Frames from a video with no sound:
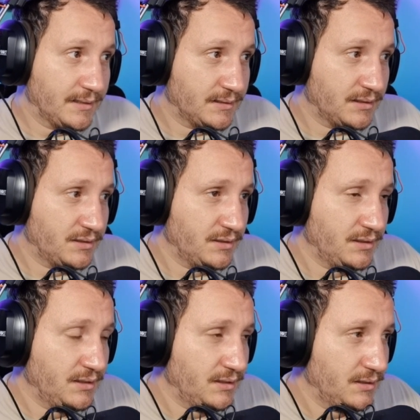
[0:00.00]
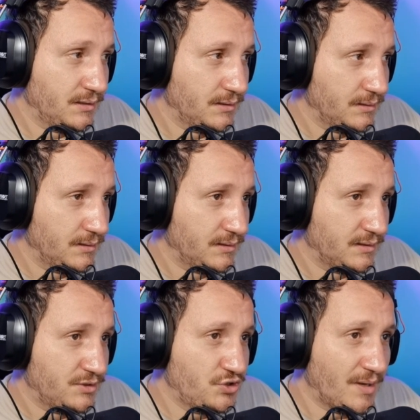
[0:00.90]
The
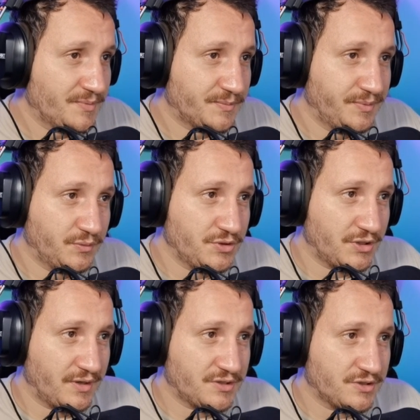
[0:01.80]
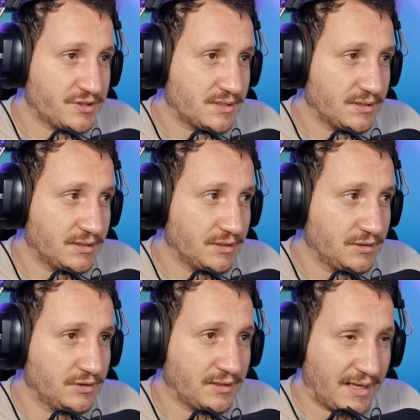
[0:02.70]
jumps between generations,
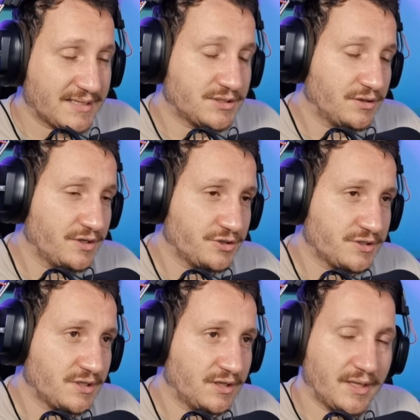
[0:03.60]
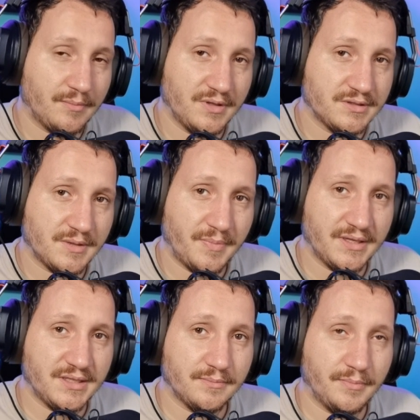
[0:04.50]
the last generation is
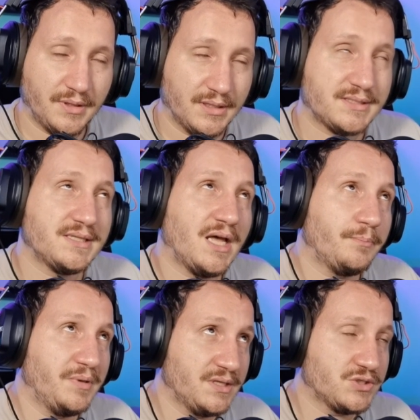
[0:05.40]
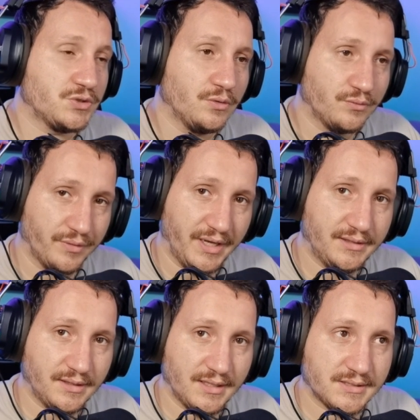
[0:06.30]
it's not been so
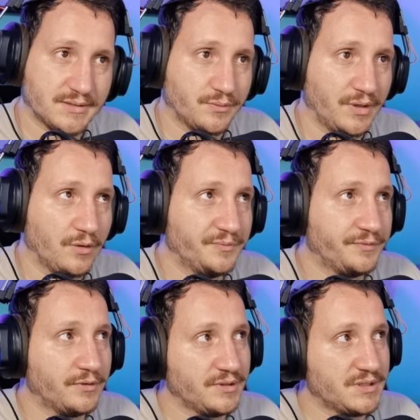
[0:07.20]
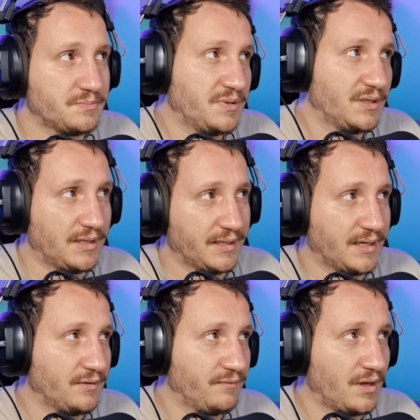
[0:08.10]
great as we hoped for. It's been like
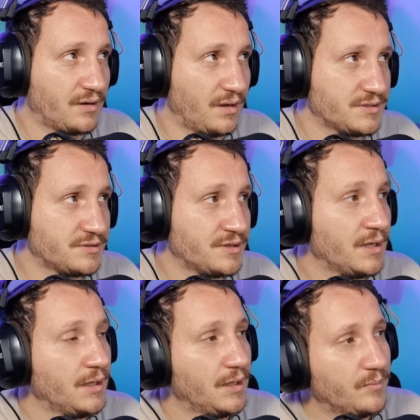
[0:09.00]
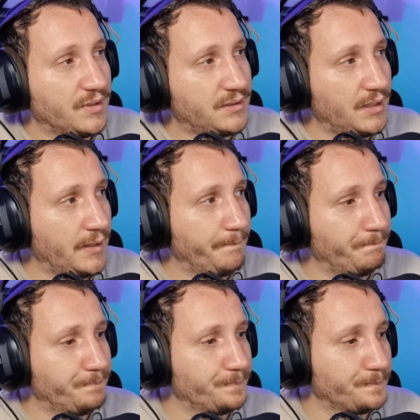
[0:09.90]
kind of lackluster, but
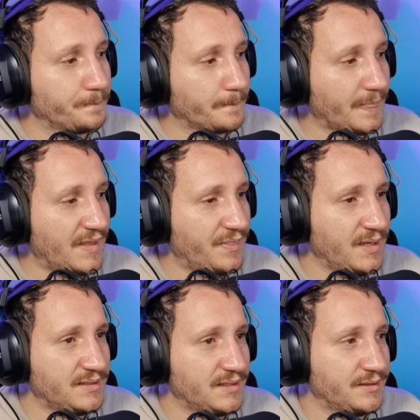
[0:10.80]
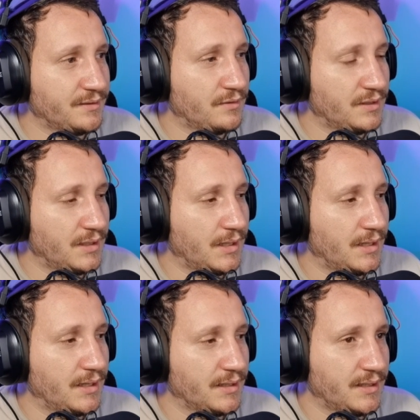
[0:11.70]
I think they're
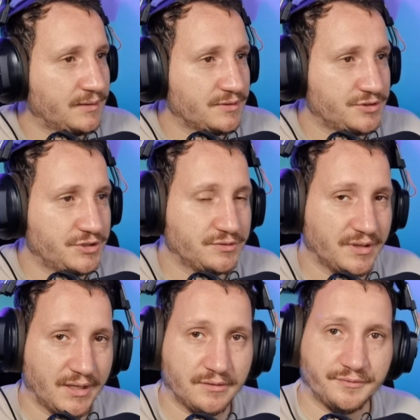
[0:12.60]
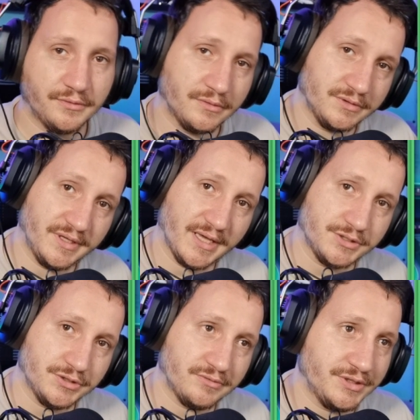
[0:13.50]
gonna get their shit together for the
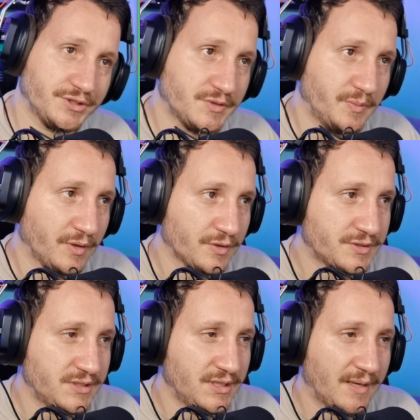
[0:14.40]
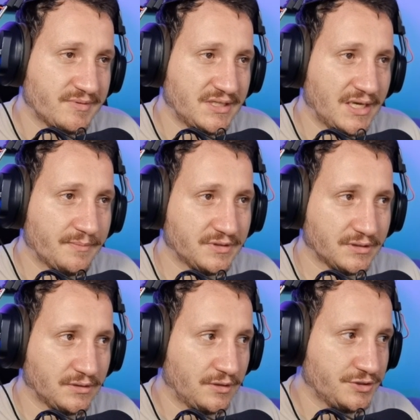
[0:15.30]
next generations, because the MCM
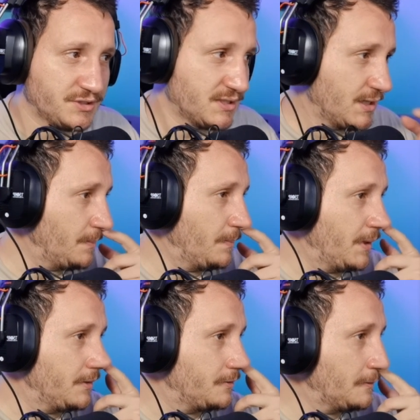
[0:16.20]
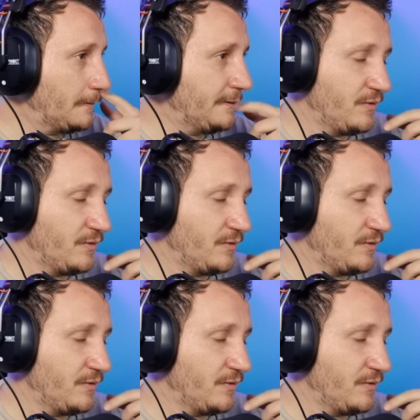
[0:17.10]
technology is getting better.